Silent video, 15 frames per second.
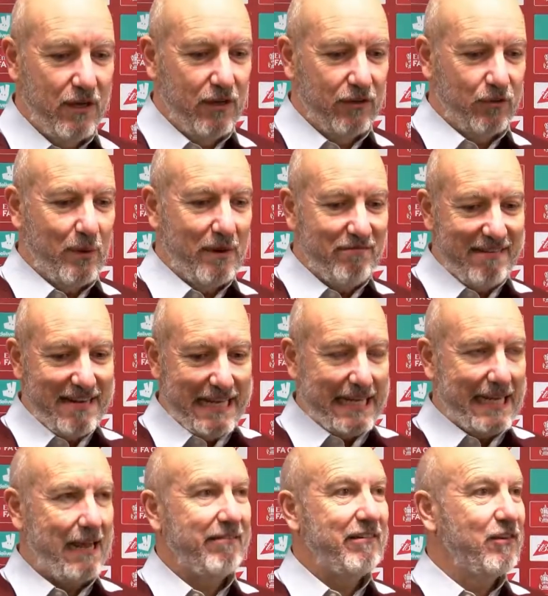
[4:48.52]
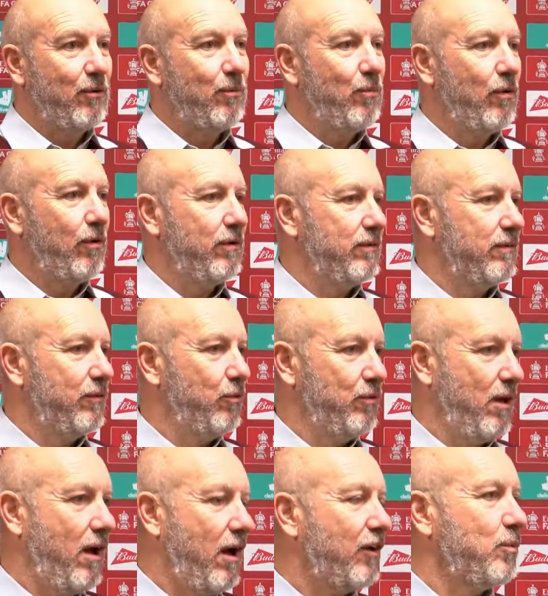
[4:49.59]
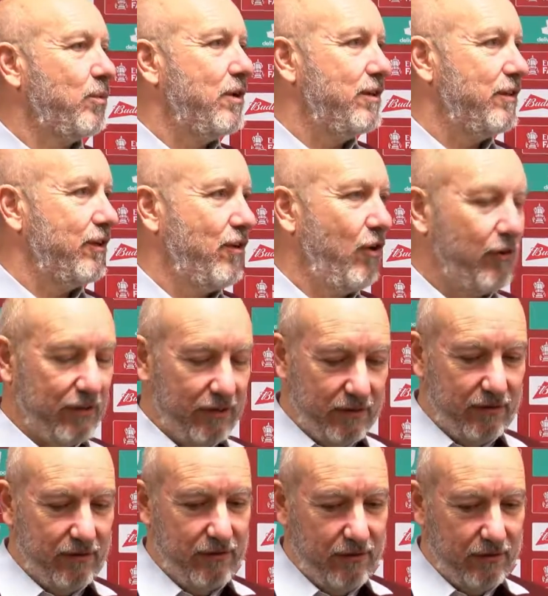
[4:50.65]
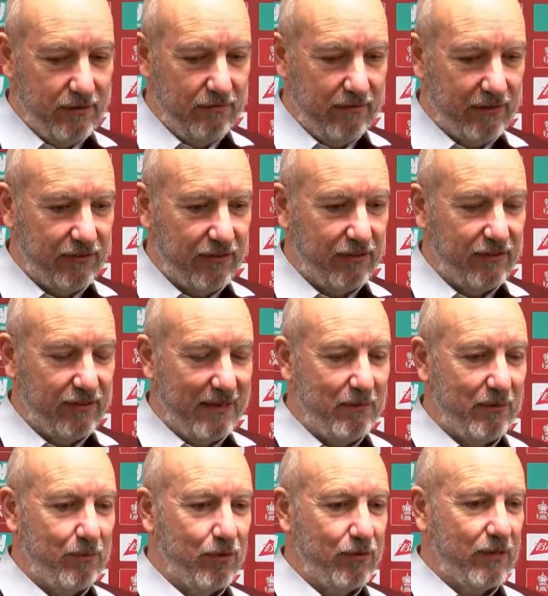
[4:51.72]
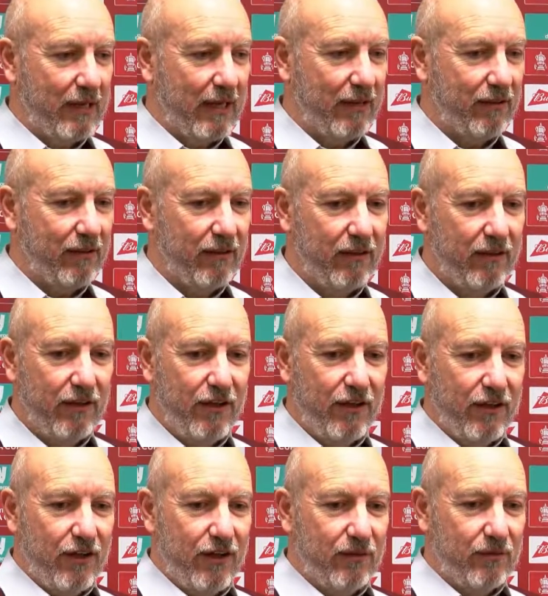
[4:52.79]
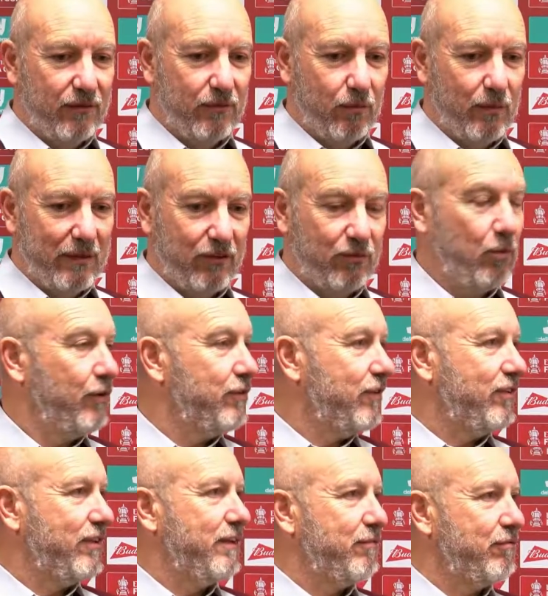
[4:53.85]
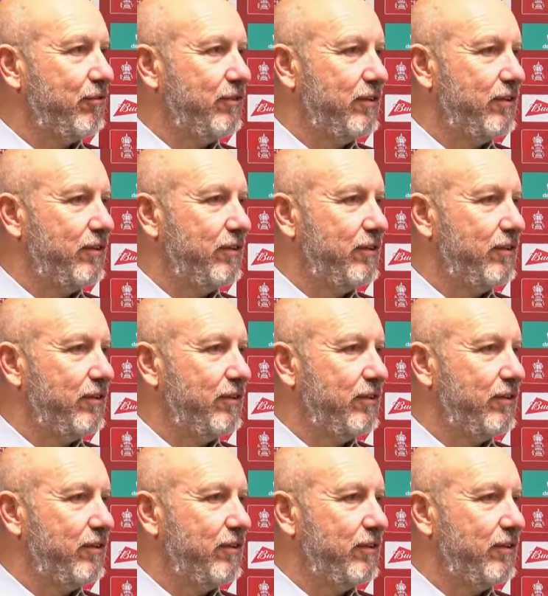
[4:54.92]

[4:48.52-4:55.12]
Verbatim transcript: we really carried on all the hard work that Colin and the rest of the team had put together, and we just wanted to see it through to